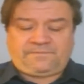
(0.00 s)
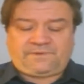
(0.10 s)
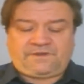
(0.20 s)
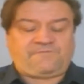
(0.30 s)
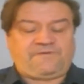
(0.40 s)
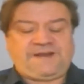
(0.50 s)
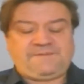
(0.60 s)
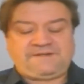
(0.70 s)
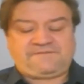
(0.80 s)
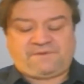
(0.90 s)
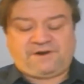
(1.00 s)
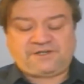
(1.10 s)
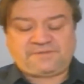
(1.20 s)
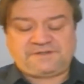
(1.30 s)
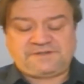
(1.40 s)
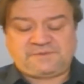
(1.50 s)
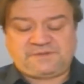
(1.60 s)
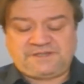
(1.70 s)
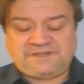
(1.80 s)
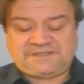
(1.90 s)
A fragment of parchment
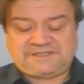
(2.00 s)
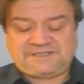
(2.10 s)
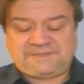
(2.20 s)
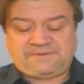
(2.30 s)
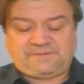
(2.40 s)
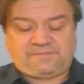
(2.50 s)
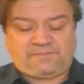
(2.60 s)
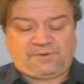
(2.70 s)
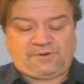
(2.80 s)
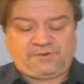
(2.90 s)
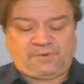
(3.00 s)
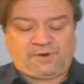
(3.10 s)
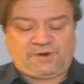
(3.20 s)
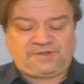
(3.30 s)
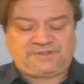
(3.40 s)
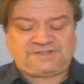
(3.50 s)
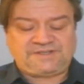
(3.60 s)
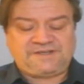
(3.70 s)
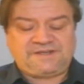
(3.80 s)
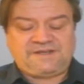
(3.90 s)
within the slipper bore the words,
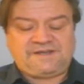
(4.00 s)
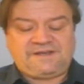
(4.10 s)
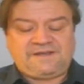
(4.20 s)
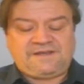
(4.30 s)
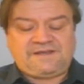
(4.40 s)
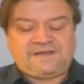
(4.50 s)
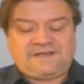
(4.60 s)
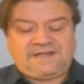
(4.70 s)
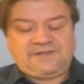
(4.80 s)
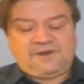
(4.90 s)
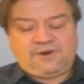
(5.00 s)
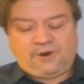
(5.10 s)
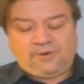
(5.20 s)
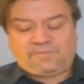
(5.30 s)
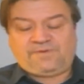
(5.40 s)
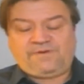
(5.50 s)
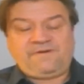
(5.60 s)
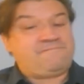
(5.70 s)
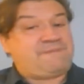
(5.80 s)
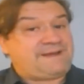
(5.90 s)
"In the hope,
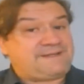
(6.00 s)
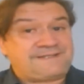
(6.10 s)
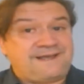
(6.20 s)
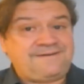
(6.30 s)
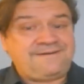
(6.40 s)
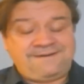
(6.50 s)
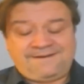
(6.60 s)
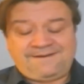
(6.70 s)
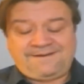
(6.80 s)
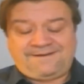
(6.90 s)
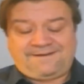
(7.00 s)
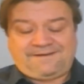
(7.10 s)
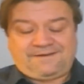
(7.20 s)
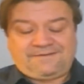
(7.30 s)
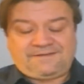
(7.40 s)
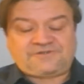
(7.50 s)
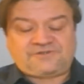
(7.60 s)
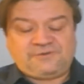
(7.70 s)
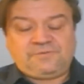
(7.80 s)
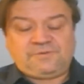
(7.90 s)
my son, that
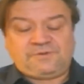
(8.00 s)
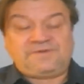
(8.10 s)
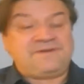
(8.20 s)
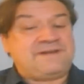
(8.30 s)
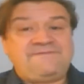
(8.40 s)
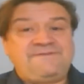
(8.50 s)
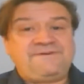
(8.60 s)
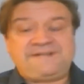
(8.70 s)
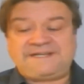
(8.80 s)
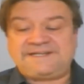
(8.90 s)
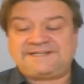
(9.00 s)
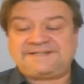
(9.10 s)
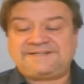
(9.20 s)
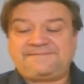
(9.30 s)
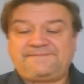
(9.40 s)
you will never need it."